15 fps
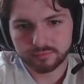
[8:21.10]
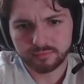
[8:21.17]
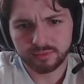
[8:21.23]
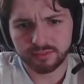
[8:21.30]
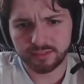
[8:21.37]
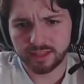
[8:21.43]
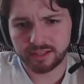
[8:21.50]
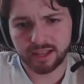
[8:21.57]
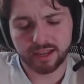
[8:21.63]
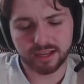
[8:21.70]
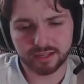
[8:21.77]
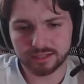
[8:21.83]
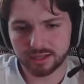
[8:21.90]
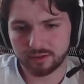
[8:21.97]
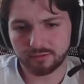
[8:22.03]
The deck
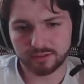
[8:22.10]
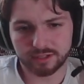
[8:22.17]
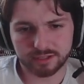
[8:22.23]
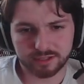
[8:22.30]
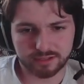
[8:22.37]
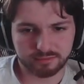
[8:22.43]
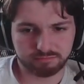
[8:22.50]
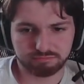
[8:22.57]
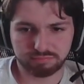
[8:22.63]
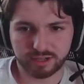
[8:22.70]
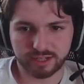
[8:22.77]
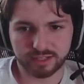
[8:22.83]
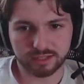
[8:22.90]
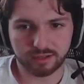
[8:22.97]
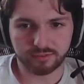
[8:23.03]
itself is
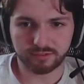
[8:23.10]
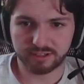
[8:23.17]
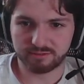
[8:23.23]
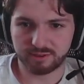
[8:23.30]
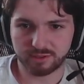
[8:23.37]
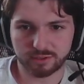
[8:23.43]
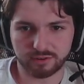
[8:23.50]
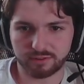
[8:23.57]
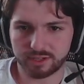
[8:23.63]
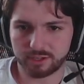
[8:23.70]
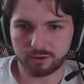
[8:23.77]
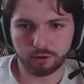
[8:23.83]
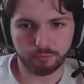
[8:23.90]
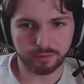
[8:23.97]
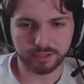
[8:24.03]
pretty self-explanatory. You
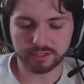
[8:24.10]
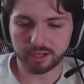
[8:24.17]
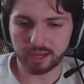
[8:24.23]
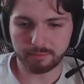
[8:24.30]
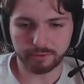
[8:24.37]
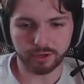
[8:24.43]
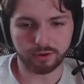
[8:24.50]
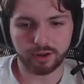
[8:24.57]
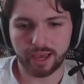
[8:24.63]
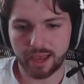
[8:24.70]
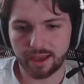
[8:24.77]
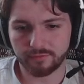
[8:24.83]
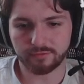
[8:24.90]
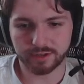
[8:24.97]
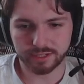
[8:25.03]
open Type Null
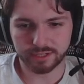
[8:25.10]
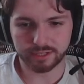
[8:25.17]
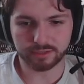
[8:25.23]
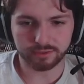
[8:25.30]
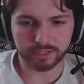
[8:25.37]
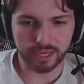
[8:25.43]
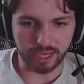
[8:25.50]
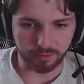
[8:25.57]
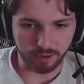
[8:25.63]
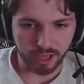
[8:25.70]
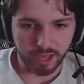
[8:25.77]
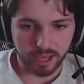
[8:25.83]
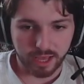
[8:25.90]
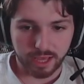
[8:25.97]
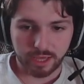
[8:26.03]
every single game.
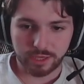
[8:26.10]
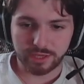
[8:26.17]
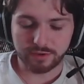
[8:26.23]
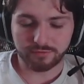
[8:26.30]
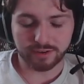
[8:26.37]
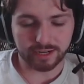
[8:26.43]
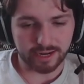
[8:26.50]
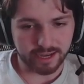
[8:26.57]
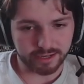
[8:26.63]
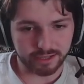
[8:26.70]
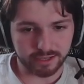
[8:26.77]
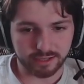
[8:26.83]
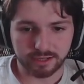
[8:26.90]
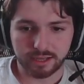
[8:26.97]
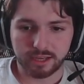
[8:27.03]
You have
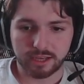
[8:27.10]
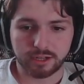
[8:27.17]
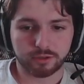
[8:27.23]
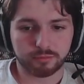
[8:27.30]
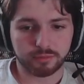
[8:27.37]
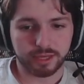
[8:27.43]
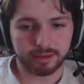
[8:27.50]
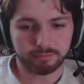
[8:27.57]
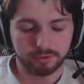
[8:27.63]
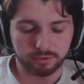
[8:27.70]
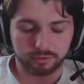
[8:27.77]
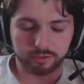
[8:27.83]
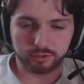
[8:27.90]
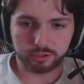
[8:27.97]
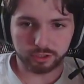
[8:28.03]
Gladion to be able
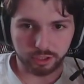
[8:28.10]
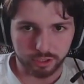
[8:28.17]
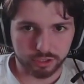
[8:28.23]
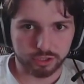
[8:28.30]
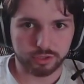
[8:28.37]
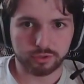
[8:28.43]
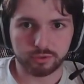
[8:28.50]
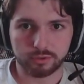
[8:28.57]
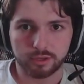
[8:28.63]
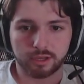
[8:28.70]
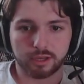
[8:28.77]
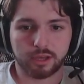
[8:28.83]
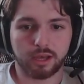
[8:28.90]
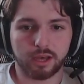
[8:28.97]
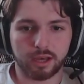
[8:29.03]
to search you
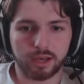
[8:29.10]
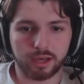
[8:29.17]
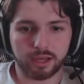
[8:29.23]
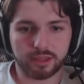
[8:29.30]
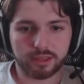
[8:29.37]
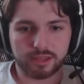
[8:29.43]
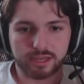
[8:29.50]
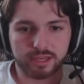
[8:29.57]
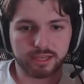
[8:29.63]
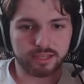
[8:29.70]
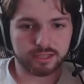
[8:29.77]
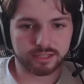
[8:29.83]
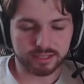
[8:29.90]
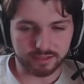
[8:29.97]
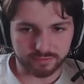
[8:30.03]
the
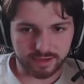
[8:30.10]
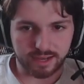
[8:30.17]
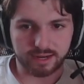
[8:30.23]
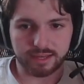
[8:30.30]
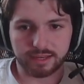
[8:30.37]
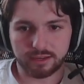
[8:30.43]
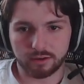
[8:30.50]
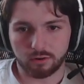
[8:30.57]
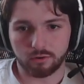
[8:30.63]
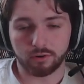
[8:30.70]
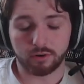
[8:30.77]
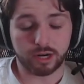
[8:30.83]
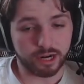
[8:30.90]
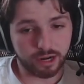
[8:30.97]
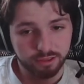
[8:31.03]
Silvally or
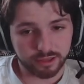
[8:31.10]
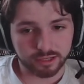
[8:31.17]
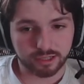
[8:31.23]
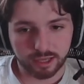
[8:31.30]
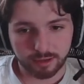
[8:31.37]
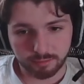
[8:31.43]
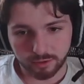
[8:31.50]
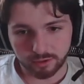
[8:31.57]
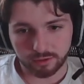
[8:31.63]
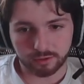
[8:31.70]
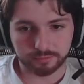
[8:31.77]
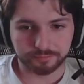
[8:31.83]
another Type Null.